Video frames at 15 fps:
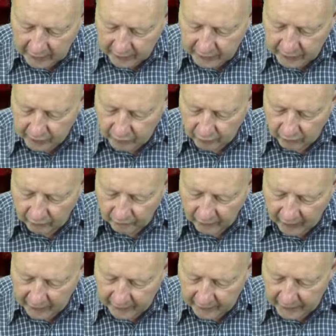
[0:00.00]
and soul,
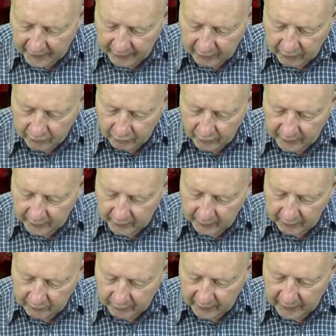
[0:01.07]
Father, that you would
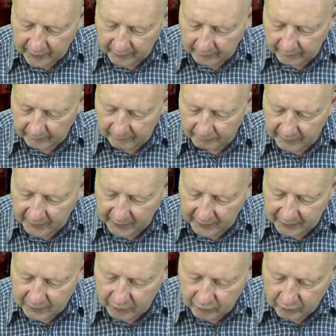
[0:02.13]
you would heal them
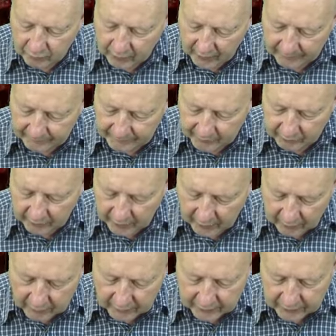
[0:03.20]
because you come to
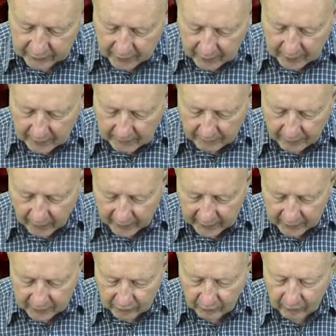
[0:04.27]
heal us body,
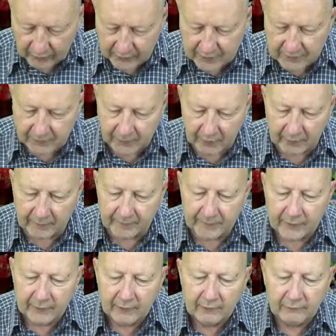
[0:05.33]
soul, and spirit.
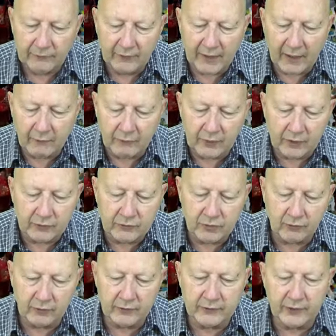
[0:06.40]
For that we are
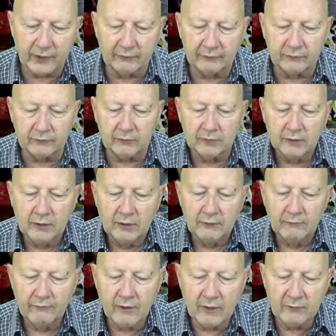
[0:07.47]
truly thankful.
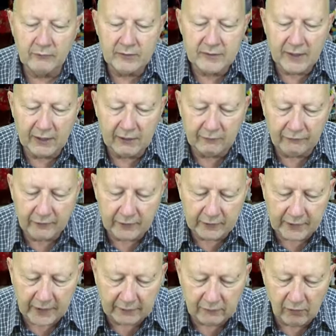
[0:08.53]
Father, we thank you for the
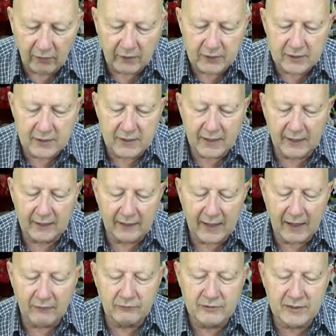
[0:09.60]
technology that
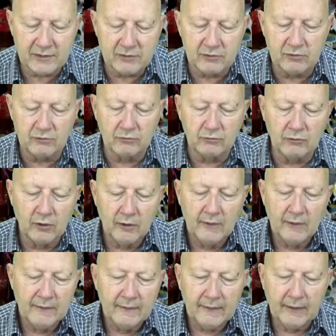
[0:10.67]
allows us to
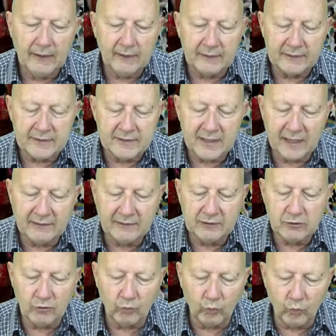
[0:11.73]
uh, send
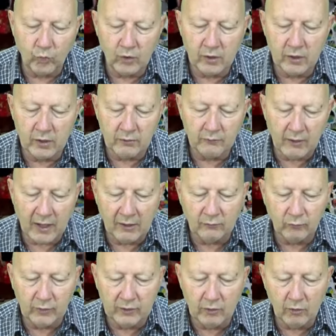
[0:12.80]
your word
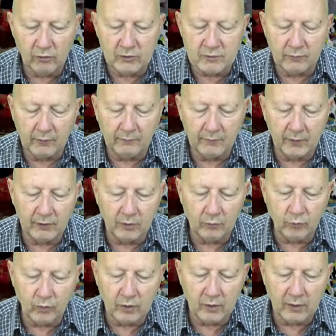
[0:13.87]
around. We know as we put your
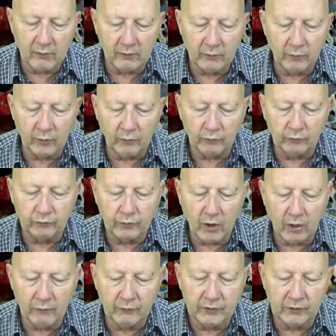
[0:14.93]
word out, it will
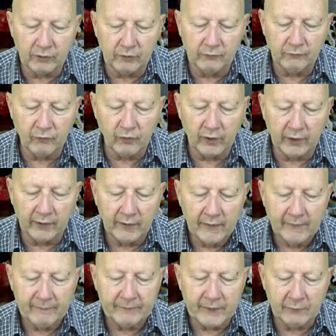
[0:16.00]
not return void.
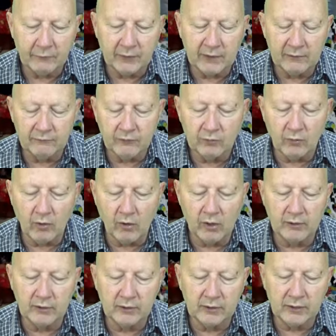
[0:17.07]
And we give you
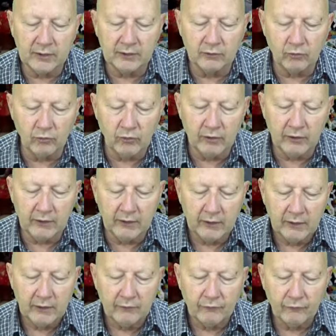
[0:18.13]
honor and glory
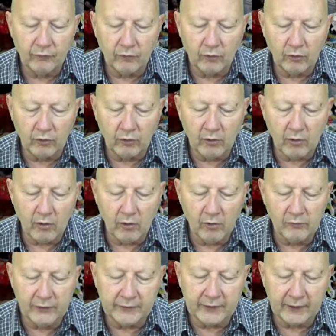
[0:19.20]
for
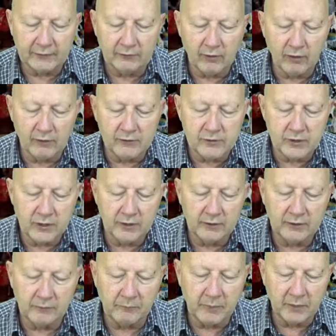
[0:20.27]
all the technology and
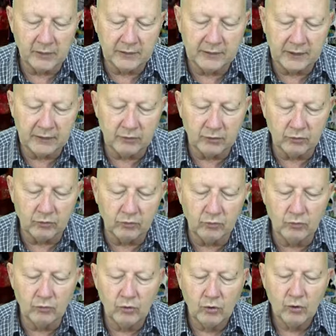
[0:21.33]
the ability to
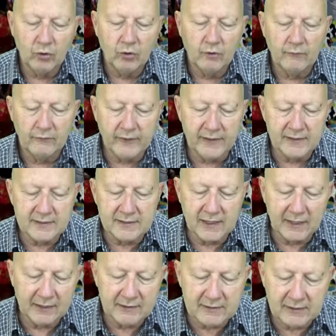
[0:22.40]
do these
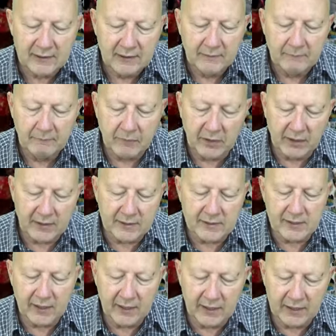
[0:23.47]
things because
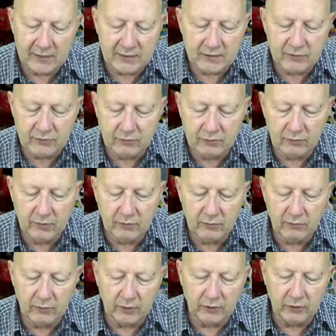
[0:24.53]
it is through
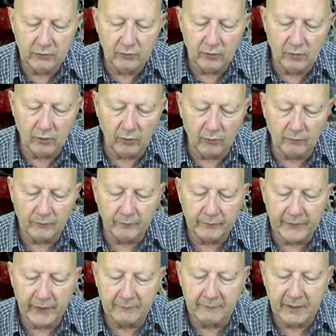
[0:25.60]
you and you alone
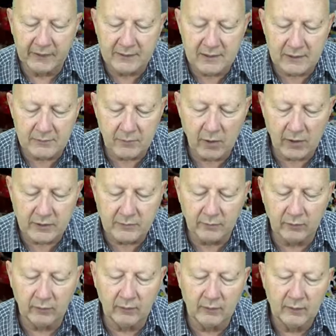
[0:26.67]
that makes this
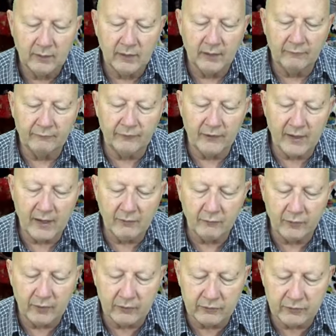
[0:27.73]
possible. And for that,
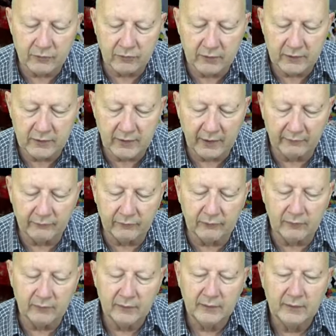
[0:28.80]
we are truly
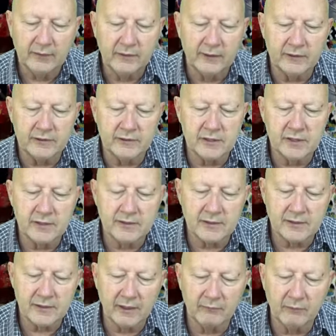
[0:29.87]
thankful. In
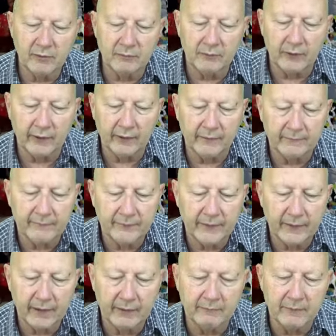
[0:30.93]
Jesus' name we pray.
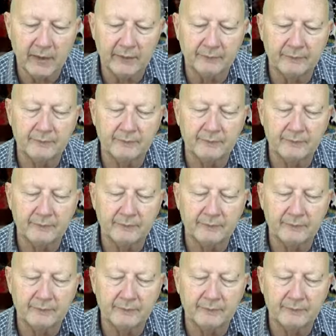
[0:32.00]
Amen.